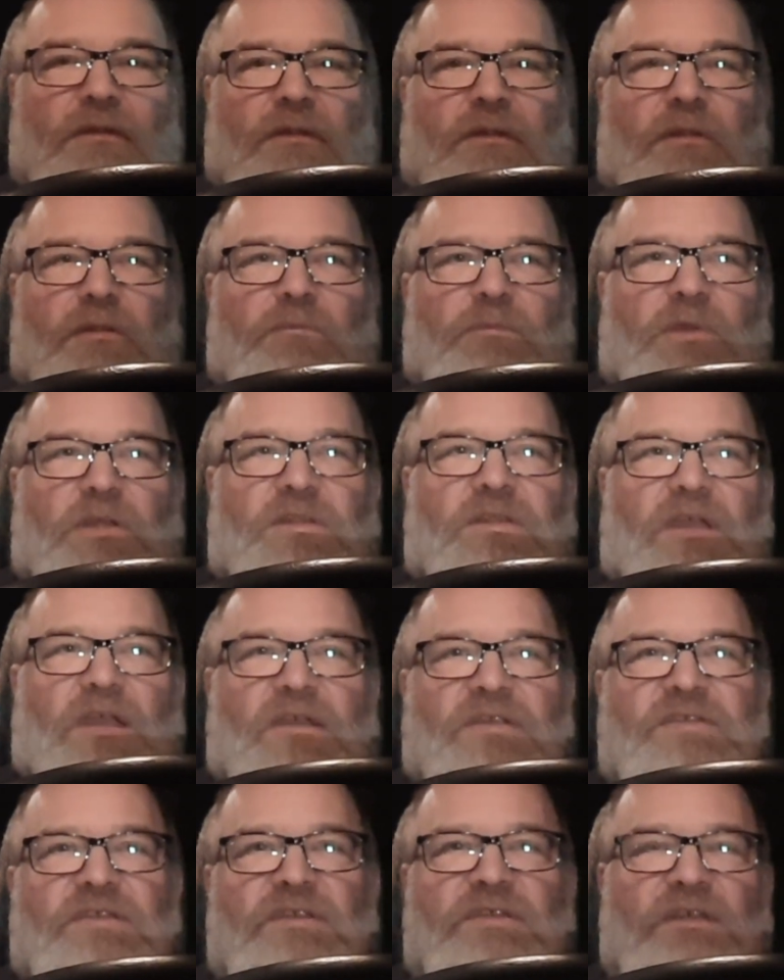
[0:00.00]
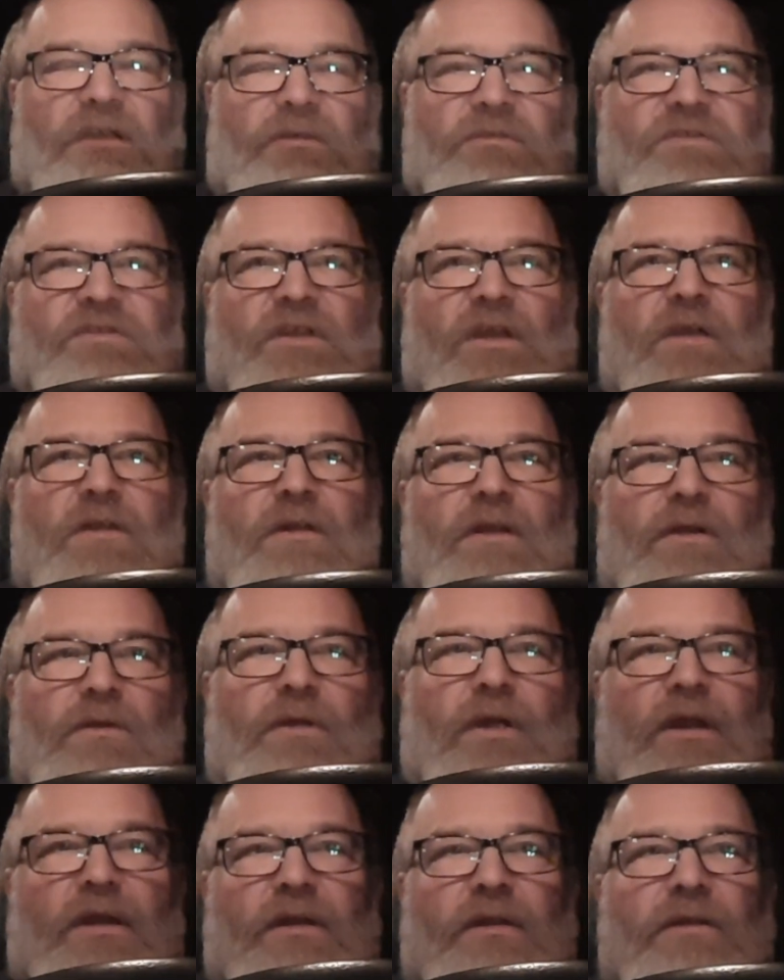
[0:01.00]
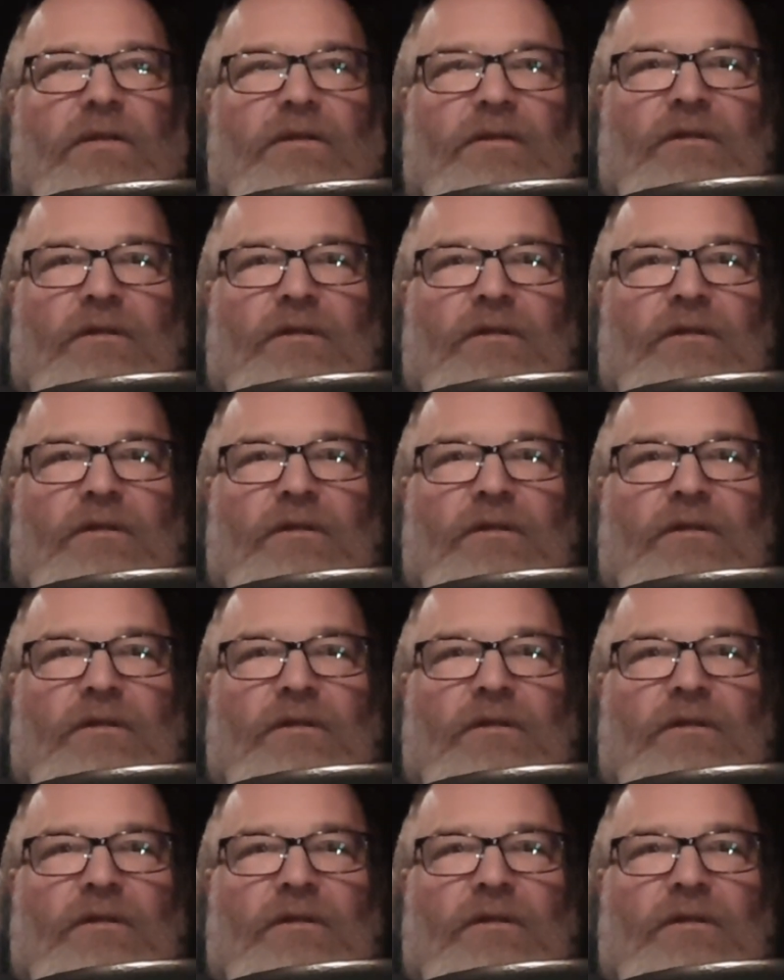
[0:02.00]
my taxi's outside already.